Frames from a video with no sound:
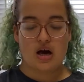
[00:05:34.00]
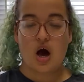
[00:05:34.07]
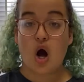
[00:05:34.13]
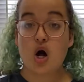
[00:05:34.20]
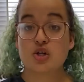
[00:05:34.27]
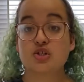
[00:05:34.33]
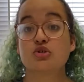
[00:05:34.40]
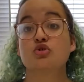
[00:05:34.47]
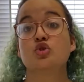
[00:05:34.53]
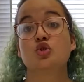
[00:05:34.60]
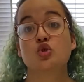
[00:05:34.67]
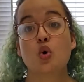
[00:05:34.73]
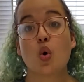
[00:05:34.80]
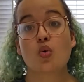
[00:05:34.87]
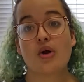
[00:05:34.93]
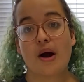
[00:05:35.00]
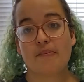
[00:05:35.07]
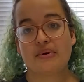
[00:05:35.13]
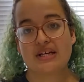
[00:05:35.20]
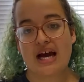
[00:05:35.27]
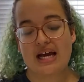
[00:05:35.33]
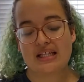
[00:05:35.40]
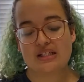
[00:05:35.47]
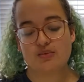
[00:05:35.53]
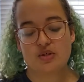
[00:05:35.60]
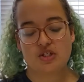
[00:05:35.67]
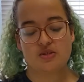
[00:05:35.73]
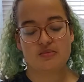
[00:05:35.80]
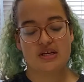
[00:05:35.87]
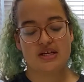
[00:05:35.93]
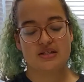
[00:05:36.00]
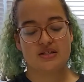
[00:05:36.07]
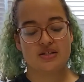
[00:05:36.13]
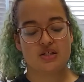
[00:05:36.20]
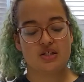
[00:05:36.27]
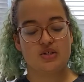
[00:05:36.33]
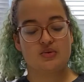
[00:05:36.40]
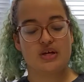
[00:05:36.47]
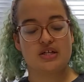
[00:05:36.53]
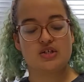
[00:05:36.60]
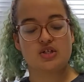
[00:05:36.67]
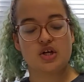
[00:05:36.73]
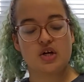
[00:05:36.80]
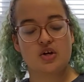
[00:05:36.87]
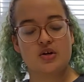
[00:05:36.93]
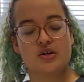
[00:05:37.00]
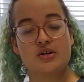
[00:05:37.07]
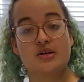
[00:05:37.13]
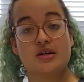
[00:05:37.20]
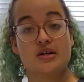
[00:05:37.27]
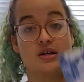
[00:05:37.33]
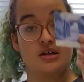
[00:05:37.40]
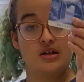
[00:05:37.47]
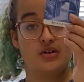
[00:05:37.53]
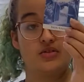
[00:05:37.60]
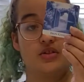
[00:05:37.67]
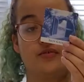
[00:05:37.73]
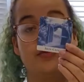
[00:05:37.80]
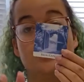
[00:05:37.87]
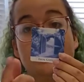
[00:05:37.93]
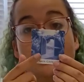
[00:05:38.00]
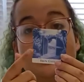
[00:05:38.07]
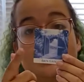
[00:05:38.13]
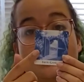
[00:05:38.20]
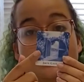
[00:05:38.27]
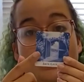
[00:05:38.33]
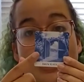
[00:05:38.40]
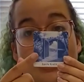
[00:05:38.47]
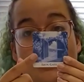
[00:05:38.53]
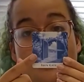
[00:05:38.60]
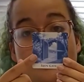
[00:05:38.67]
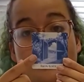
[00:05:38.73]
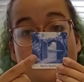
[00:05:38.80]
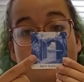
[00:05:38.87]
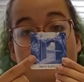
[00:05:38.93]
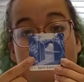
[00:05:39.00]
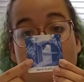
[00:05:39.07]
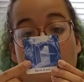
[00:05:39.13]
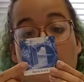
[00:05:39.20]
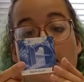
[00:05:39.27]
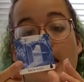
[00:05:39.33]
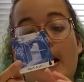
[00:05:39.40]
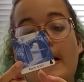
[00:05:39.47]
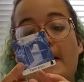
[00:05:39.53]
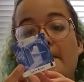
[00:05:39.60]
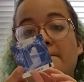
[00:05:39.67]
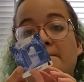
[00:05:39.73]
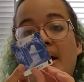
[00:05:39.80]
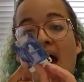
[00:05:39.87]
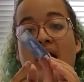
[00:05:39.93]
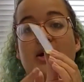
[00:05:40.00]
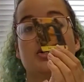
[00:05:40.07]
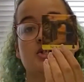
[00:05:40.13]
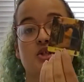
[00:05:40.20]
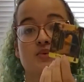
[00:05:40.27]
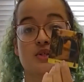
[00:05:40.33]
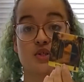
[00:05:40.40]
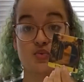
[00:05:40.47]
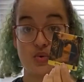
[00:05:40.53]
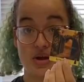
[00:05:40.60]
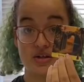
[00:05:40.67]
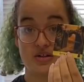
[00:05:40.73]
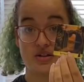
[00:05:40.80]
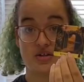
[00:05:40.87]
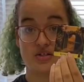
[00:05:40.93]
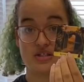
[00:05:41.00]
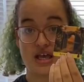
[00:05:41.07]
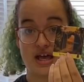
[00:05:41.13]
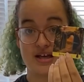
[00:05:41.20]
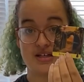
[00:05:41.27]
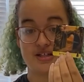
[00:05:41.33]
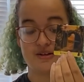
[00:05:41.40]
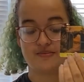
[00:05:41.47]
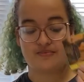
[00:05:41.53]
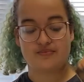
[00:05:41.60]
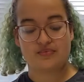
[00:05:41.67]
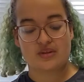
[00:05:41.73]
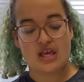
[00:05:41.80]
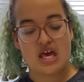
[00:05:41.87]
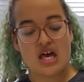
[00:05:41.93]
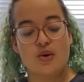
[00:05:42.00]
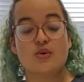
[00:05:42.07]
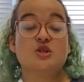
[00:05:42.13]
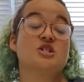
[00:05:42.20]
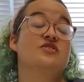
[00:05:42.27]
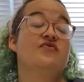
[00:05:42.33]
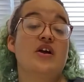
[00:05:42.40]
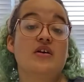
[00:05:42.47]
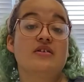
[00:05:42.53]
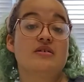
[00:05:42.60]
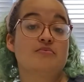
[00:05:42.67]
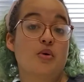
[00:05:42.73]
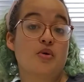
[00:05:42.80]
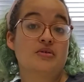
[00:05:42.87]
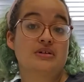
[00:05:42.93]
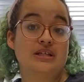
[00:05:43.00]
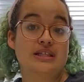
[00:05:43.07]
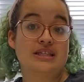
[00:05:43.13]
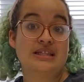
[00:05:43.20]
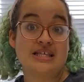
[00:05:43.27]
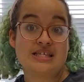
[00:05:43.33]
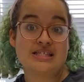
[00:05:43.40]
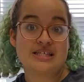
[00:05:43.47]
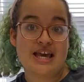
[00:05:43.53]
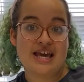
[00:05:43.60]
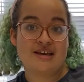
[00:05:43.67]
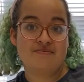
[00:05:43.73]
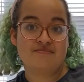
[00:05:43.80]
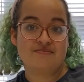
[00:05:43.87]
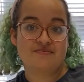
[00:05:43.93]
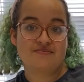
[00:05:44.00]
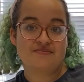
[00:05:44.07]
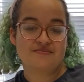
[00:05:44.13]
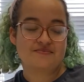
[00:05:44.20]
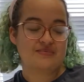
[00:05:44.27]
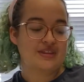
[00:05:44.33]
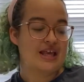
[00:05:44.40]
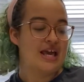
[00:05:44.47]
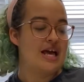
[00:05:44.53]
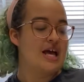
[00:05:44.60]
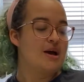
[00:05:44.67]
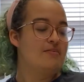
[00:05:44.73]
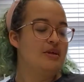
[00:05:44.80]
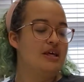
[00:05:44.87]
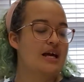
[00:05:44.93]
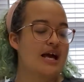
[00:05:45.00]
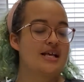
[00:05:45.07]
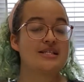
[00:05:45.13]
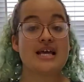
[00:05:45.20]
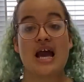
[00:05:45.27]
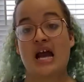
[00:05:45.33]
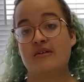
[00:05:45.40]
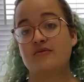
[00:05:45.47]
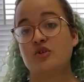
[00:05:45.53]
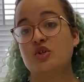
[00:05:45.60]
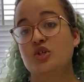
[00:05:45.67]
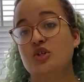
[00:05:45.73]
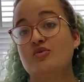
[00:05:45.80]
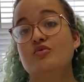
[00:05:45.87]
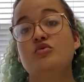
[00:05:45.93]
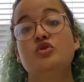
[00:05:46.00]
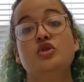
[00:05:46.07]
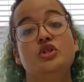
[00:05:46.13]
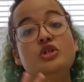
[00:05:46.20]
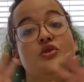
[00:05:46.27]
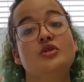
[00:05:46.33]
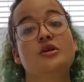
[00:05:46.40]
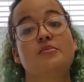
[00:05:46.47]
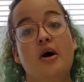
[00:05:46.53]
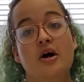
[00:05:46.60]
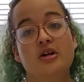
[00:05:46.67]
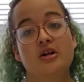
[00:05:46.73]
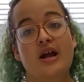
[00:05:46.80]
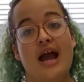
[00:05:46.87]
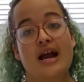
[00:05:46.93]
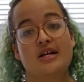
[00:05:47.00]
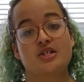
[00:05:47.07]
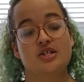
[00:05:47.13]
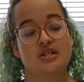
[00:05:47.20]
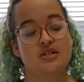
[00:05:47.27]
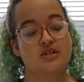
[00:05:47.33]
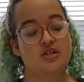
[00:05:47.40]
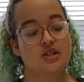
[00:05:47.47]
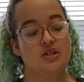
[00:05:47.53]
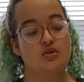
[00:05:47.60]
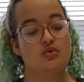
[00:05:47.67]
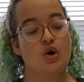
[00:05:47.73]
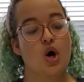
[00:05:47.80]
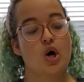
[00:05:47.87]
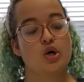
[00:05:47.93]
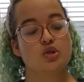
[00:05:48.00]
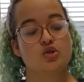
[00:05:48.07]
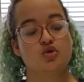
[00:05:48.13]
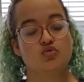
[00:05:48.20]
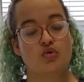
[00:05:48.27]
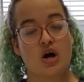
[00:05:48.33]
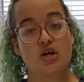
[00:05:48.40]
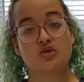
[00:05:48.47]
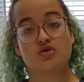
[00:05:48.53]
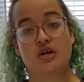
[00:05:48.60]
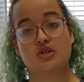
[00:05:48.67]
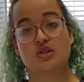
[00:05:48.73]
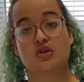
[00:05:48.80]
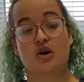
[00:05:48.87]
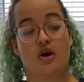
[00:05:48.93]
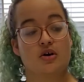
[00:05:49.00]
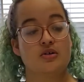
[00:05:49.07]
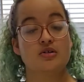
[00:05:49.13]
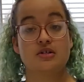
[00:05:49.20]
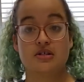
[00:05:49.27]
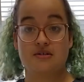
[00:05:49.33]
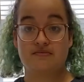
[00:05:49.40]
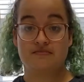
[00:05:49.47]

also shore up an island, which means you can turn the flooded side back to its regular side, which is very important in this game because after you use up all your actions, you draw treasure cards,